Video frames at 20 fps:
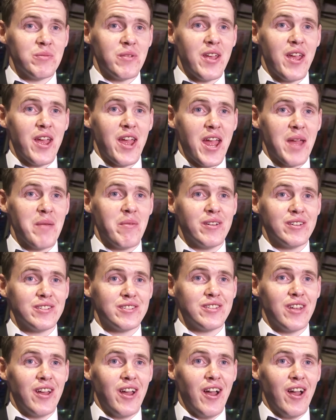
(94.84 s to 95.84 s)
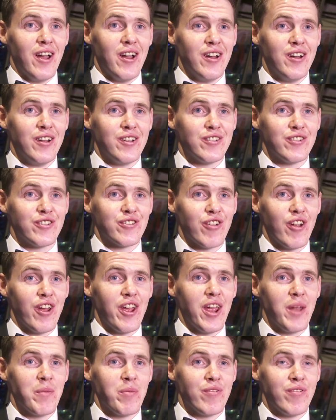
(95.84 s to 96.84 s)
My aim is to try
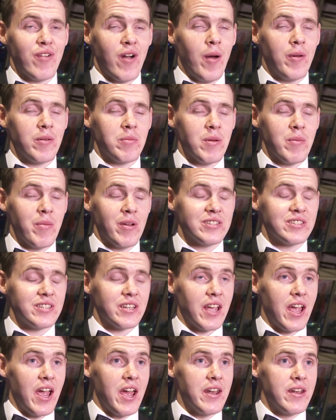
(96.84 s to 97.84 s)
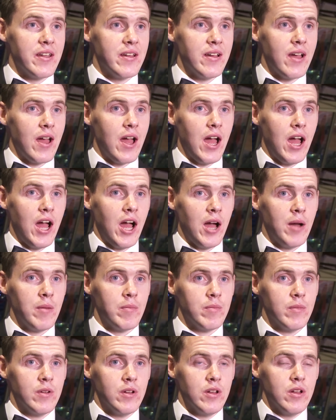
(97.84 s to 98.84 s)
and perform to my best again. I
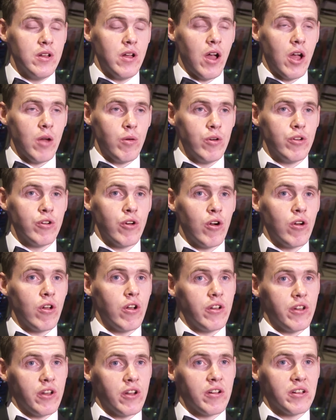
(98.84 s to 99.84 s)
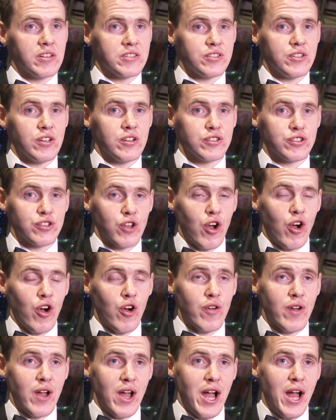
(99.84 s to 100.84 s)
won Hurler of the Year this year, so
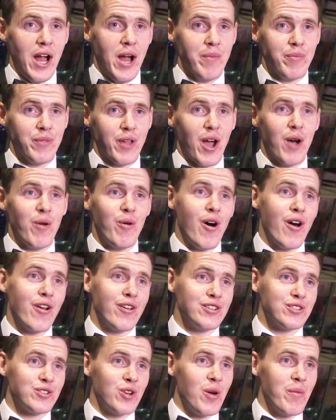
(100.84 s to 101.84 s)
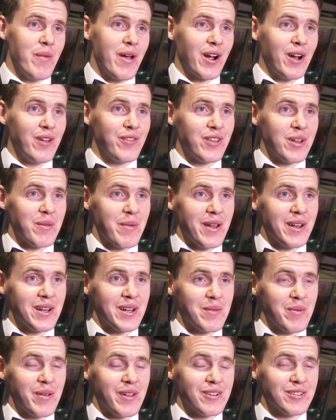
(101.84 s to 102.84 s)
the award is going back onto the
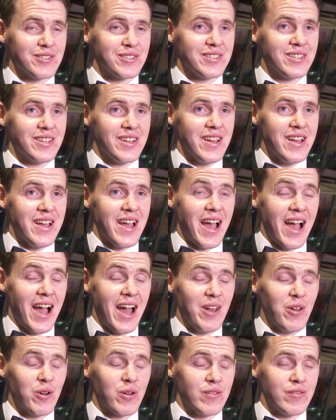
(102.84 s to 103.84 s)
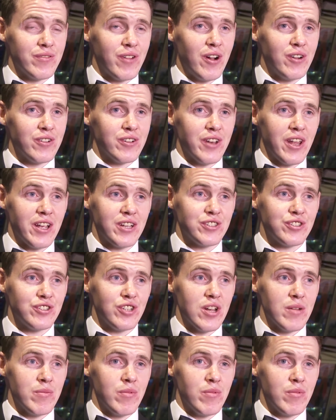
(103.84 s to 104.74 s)
mantle, Pierce, and looking forward to next year.